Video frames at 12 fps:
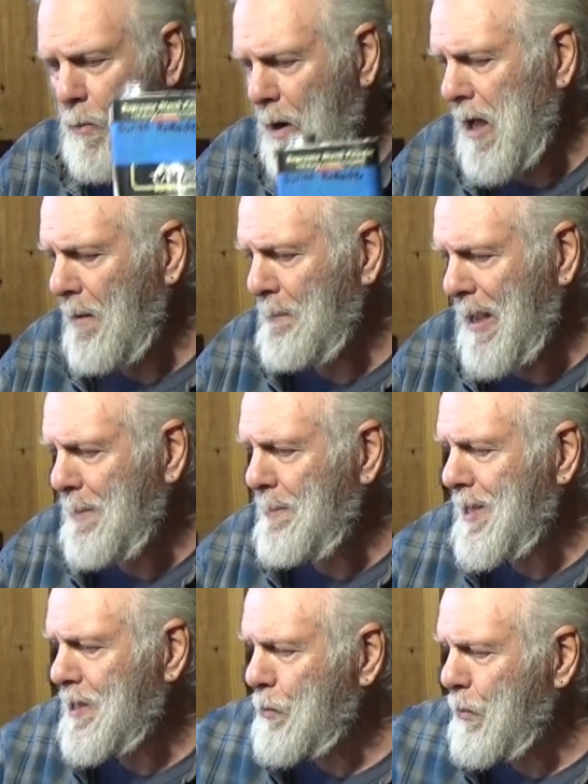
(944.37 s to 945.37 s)
Well,
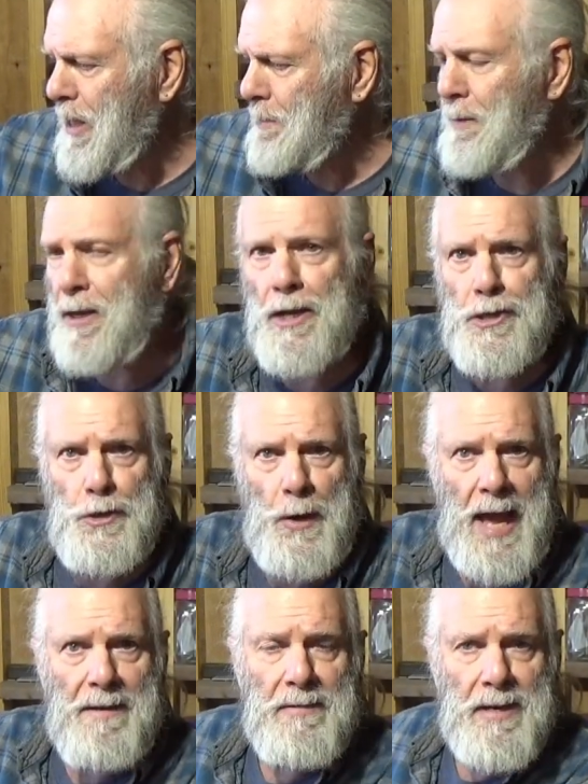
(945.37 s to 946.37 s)
maybe it's weak because you
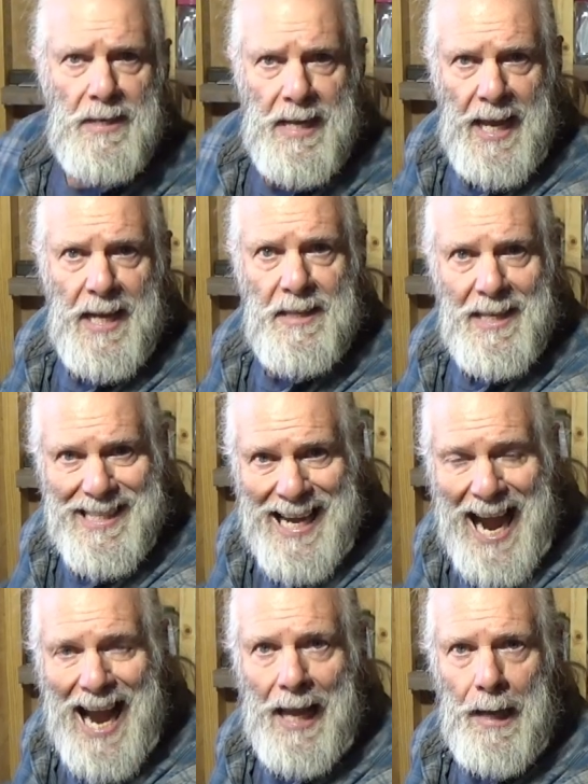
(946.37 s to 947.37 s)
haven't taken the
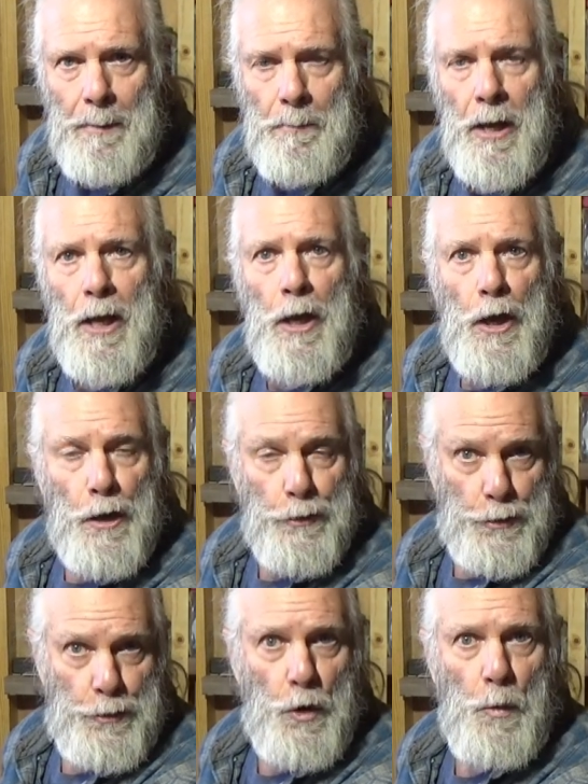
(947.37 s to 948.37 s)
time
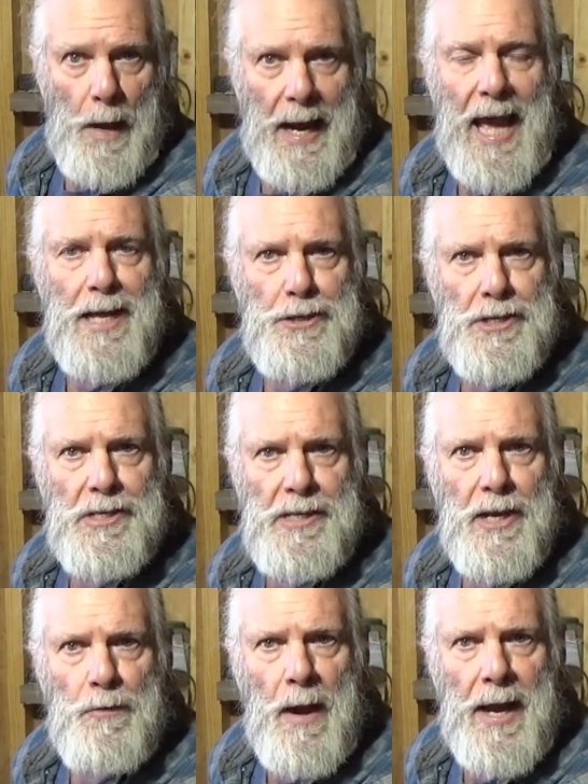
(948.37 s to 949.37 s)
to do what I just
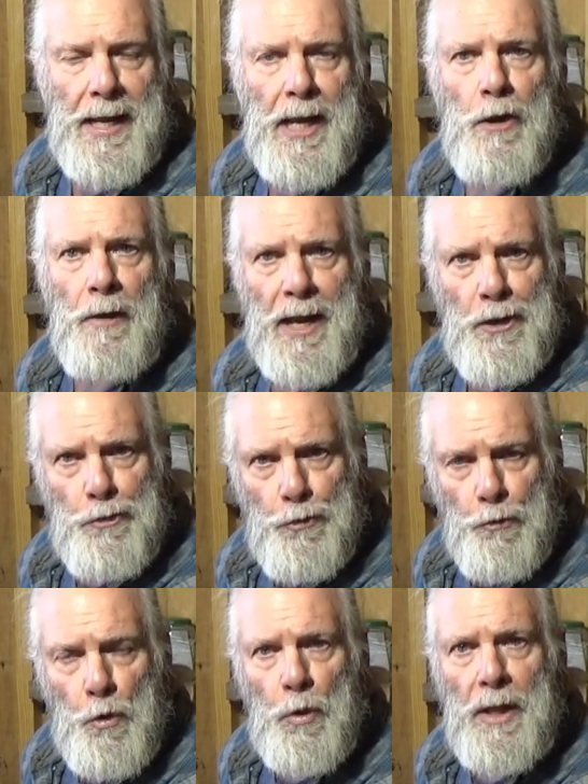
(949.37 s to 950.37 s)
did right here and
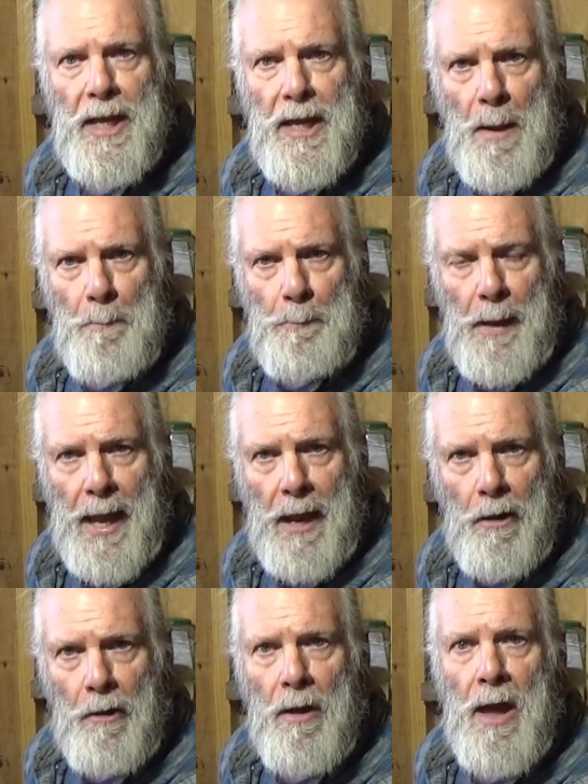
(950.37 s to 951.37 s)
truly
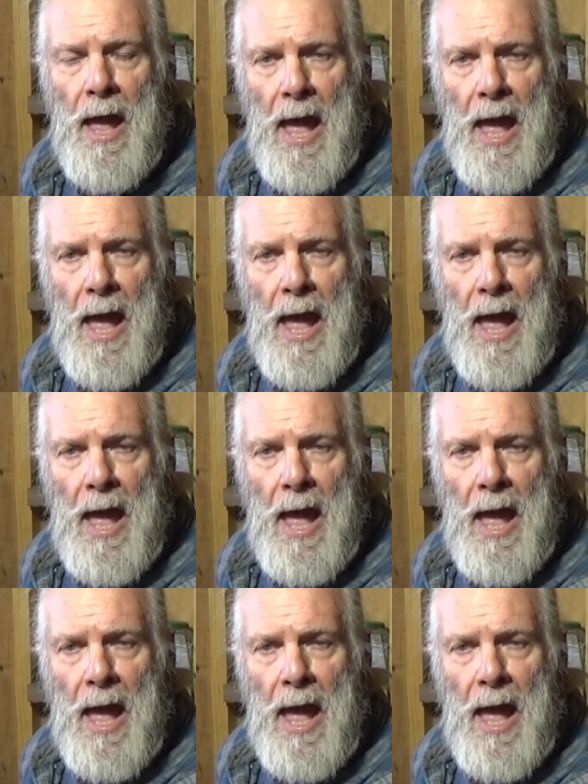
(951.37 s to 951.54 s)
compare